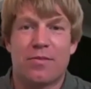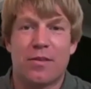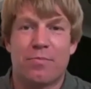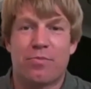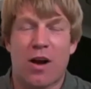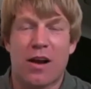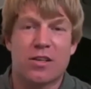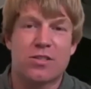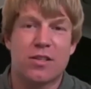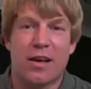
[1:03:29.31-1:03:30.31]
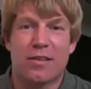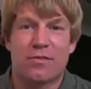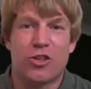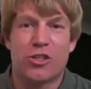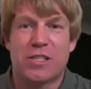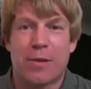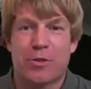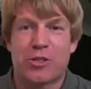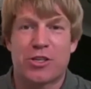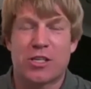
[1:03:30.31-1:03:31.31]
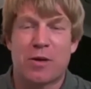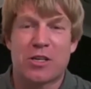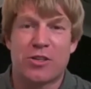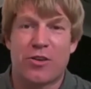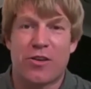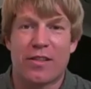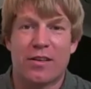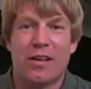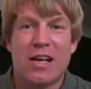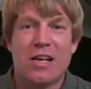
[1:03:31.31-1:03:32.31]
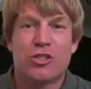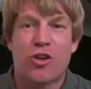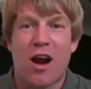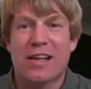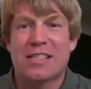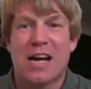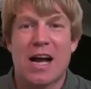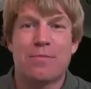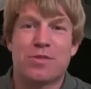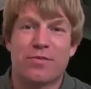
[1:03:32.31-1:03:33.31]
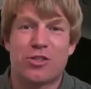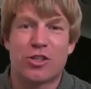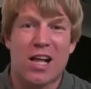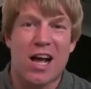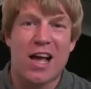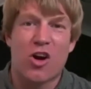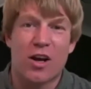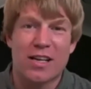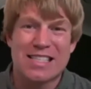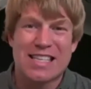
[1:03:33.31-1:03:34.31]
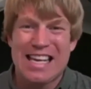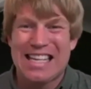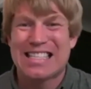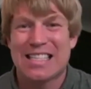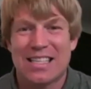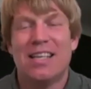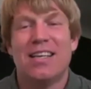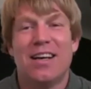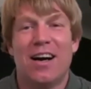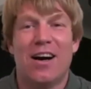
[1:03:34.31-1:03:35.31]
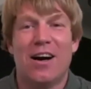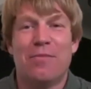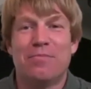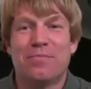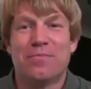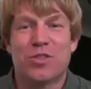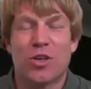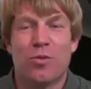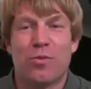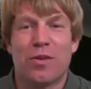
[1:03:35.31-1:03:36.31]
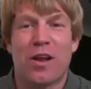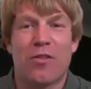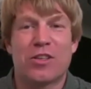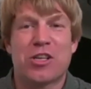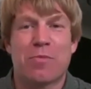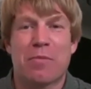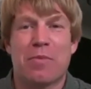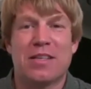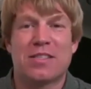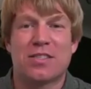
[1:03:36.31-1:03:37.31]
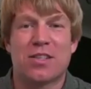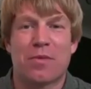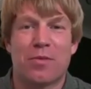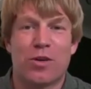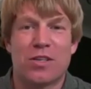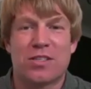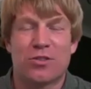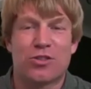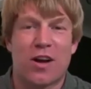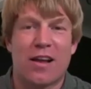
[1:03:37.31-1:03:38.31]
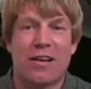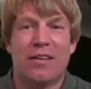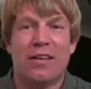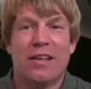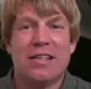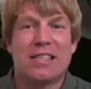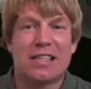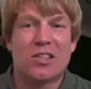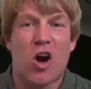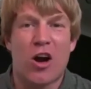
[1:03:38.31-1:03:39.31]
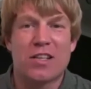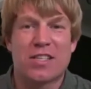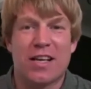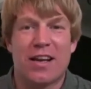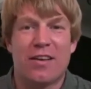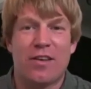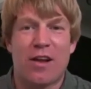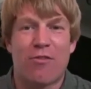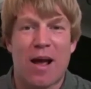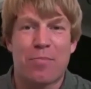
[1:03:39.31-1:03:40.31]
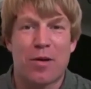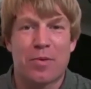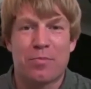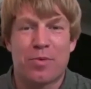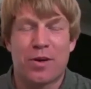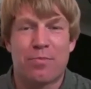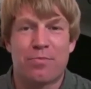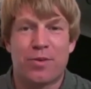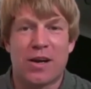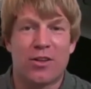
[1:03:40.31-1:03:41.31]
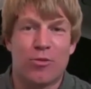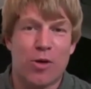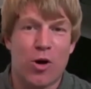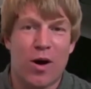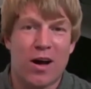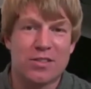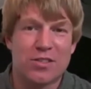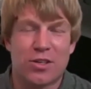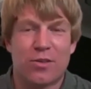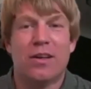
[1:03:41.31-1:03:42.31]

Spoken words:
products at a good temperature, especially during the trying times of July and August heat. Yes. So, you know, the shipping piece is something we're still trying to harness in and wrap up and put a pretty little bow on. So